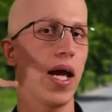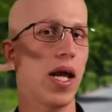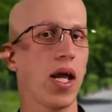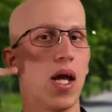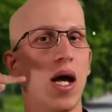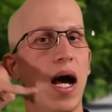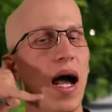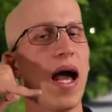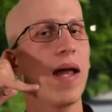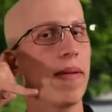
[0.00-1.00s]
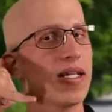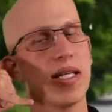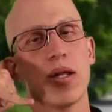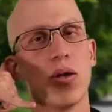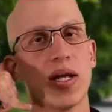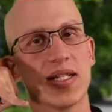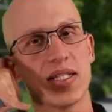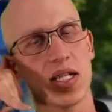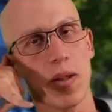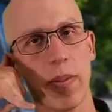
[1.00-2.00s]
Hey, I had my CDL
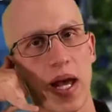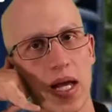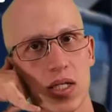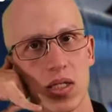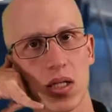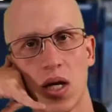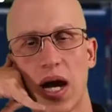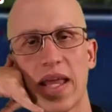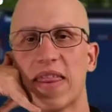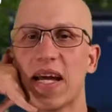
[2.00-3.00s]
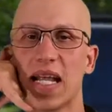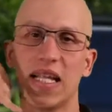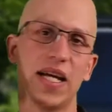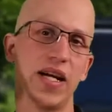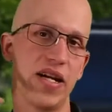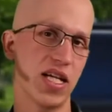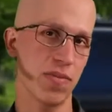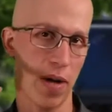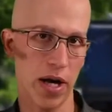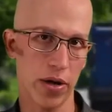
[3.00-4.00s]
license in the past, I think I let it
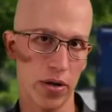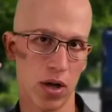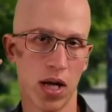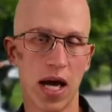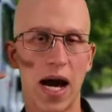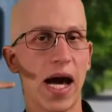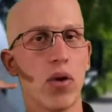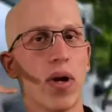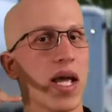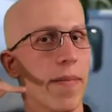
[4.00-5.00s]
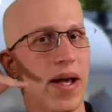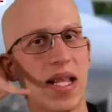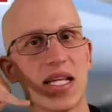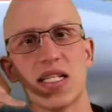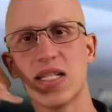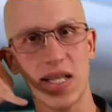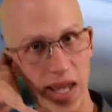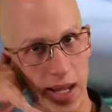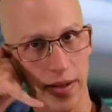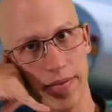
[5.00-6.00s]
expire, how do I get my license
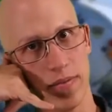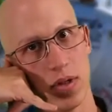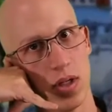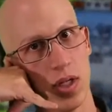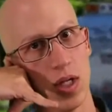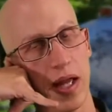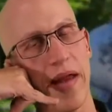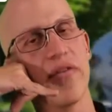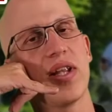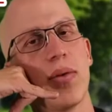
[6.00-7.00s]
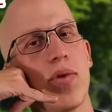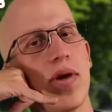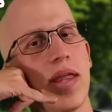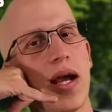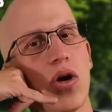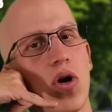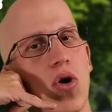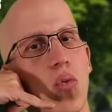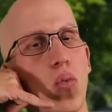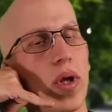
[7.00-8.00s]
again? Every time we hear that
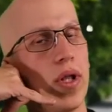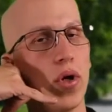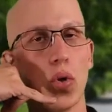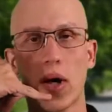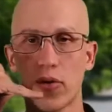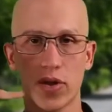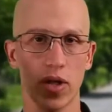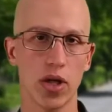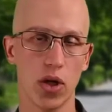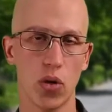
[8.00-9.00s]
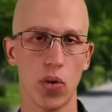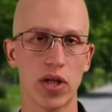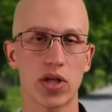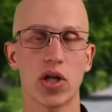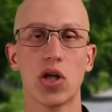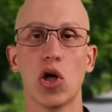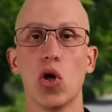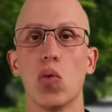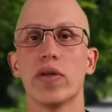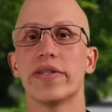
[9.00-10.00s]
call, we know how it's going to go. It's going to
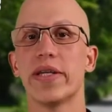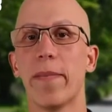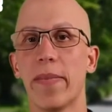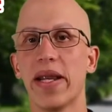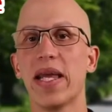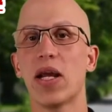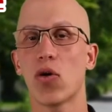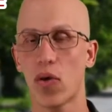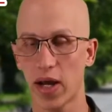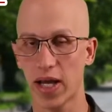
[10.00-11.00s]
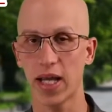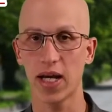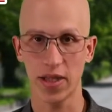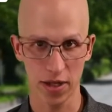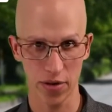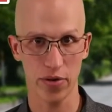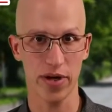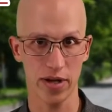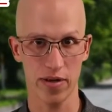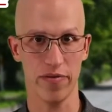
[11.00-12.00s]
go with somebody crying on the
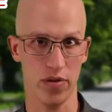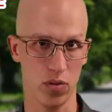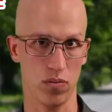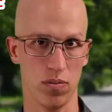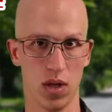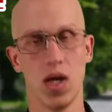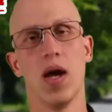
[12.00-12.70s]
other end of the phone